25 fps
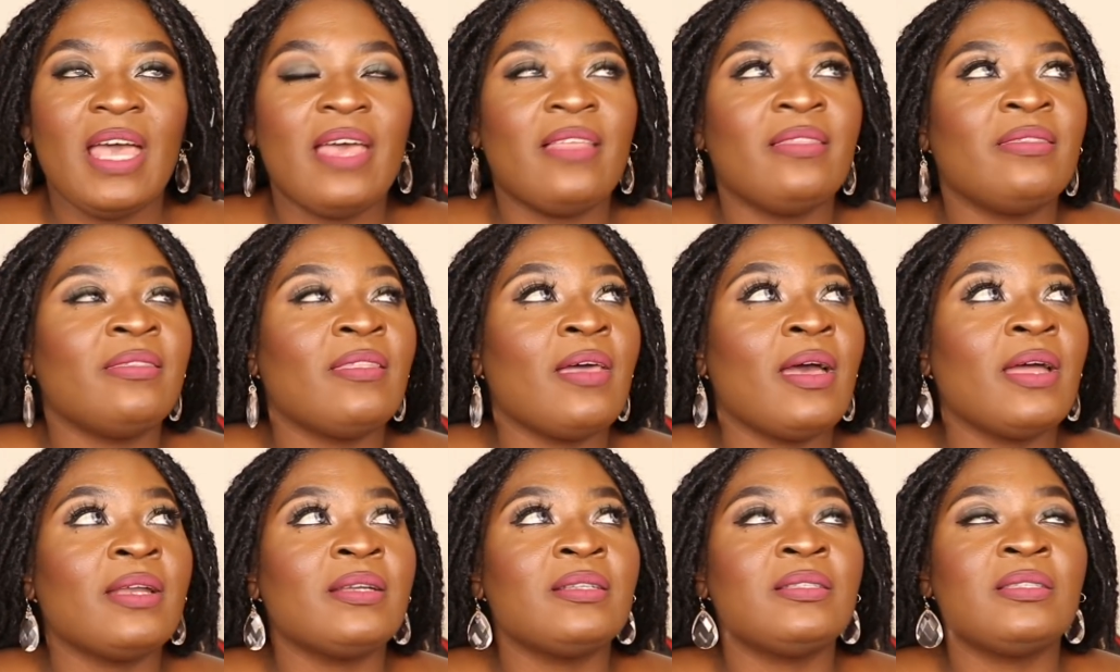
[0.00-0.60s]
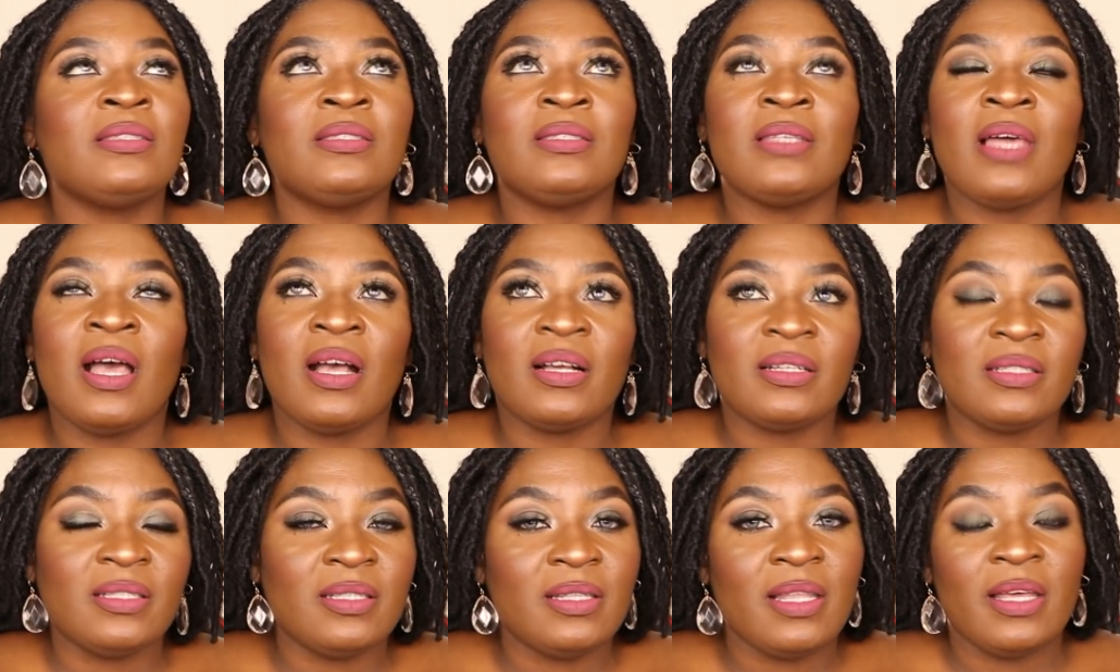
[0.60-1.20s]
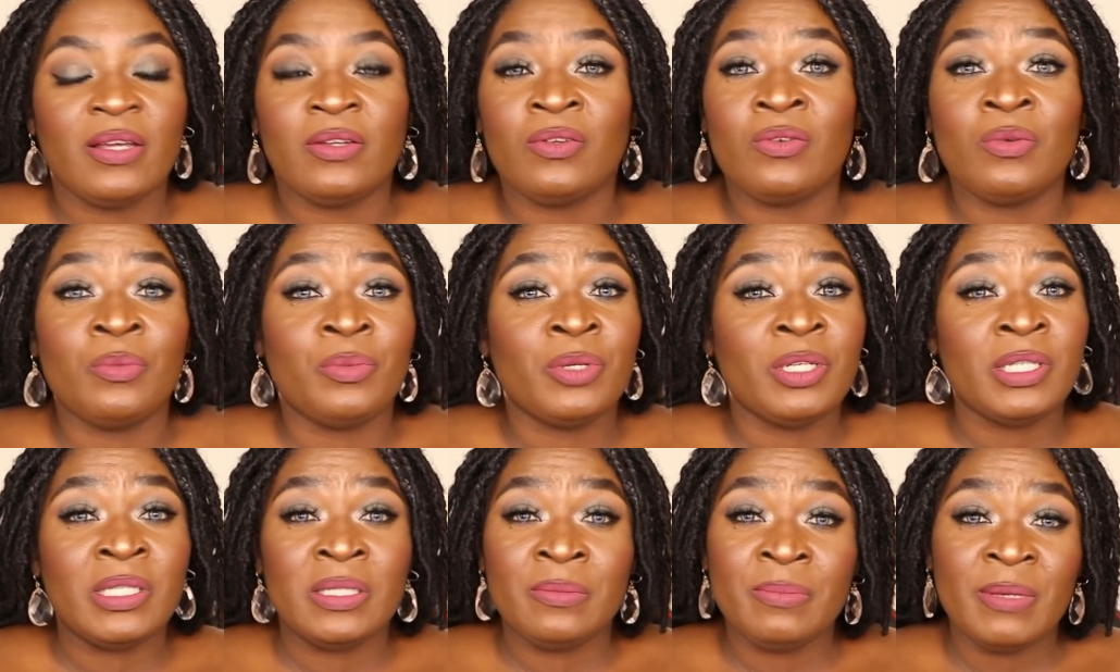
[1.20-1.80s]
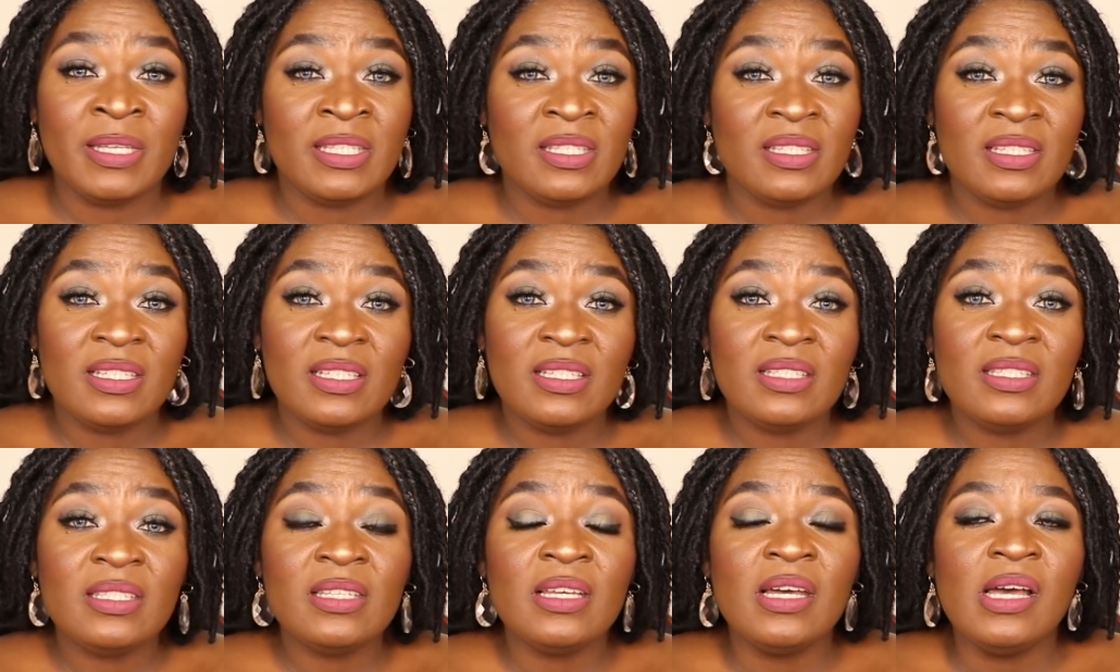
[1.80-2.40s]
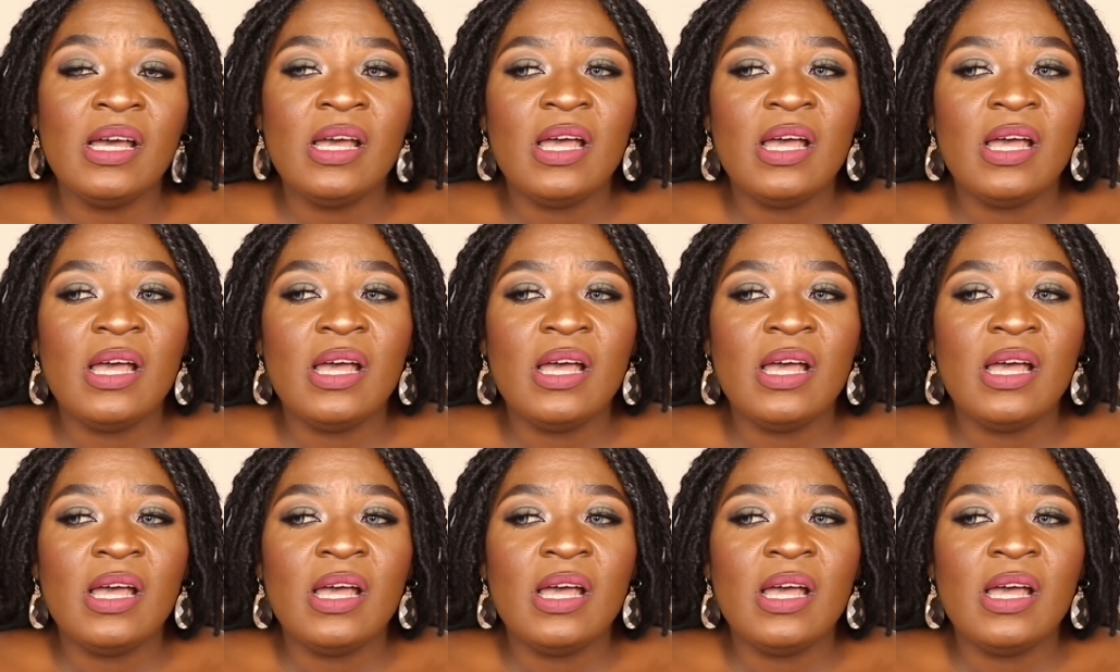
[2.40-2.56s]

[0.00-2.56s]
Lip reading: and that sucks like nobody's business.